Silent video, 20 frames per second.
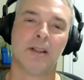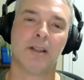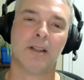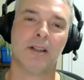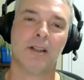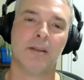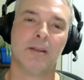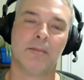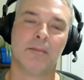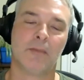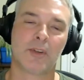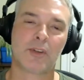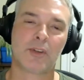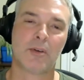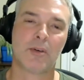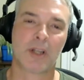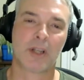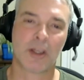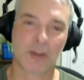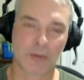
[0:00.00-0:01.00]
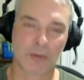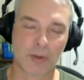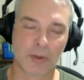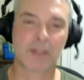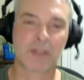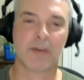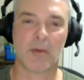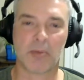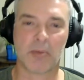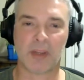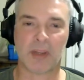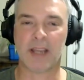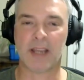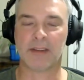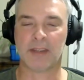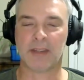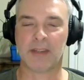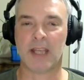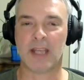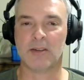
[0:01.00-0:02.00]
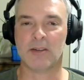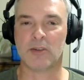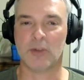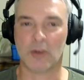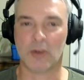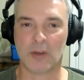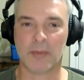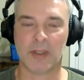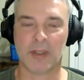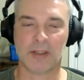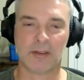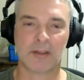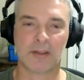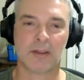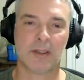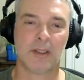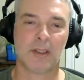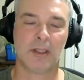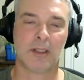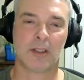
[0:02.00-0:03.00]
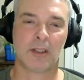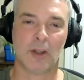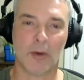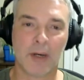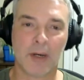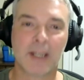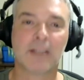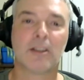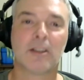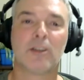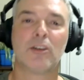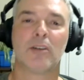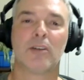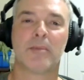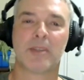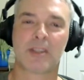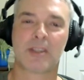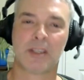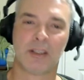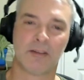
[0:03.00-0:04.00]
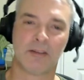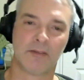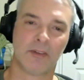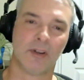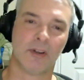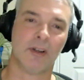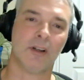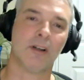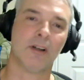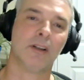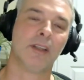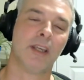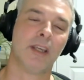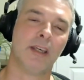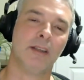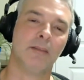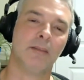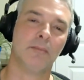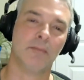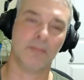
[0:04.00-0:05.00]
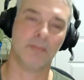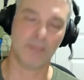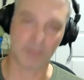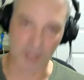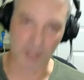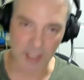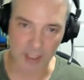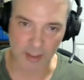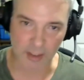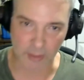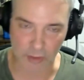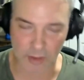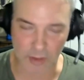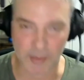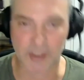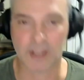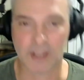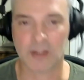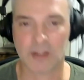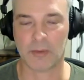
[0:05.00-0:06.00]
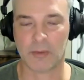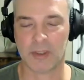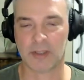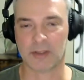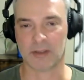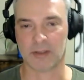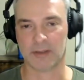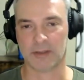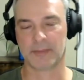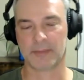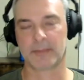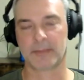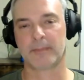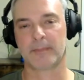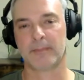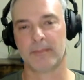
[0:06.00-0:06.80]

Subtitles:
What's going on in the roots of a plant that is dormant, going into dormancy in fall and being dormant into winter?